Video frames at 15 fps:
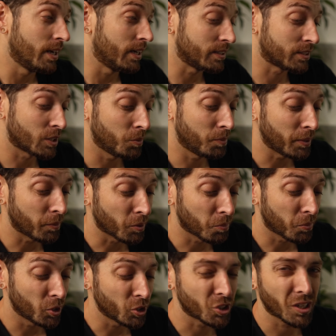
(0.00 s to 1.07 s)
and it's gonna be able to
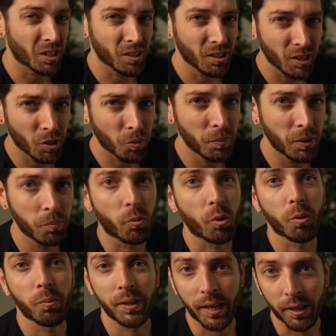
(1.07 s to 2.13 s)
push a little bit
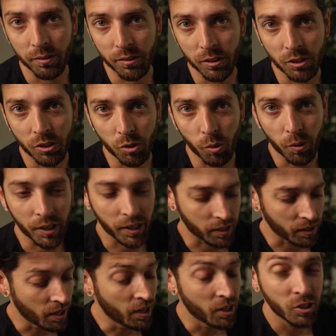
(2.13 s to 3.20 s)
more without distorting.
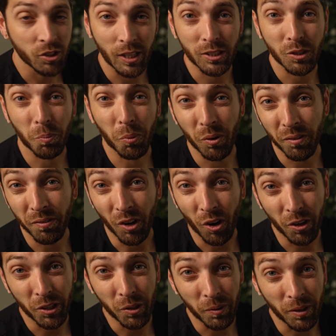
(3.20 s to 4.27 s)
So that's the point of an
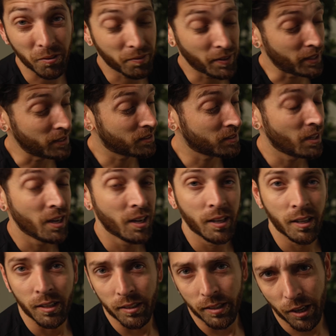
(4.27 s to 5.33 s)
audio interface.
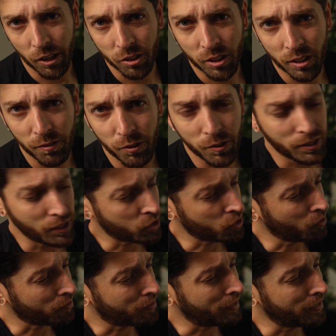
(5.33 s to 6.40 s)
They also give you
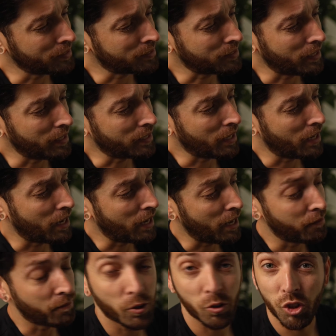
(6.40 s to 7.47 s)
additional things like
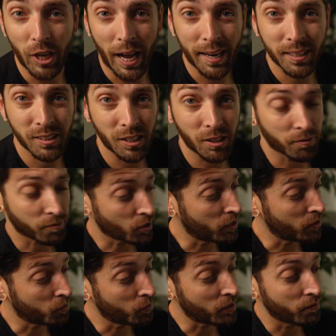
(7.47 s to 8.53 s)
headphone jacks in the
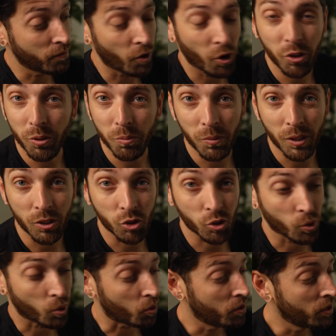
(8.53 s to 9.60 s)
front with volume
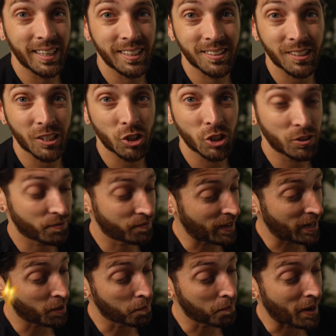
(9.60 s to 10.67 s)
control. Things such as
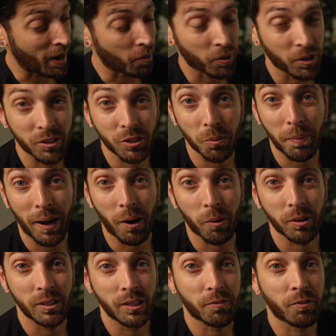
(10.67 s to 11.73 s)
phantom power to
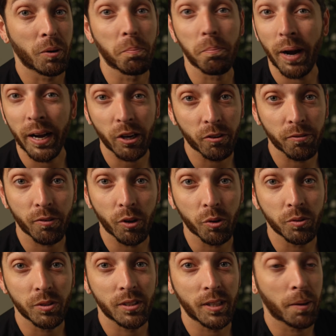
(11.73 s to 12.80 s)
power different
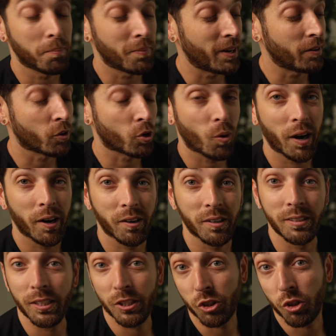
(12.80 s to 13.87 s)
microphones that might require
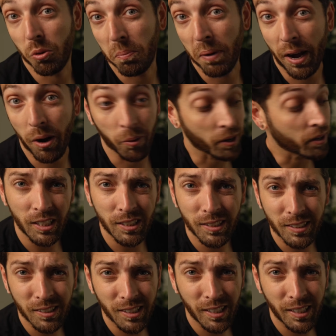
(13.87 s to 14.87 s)
additional power. These things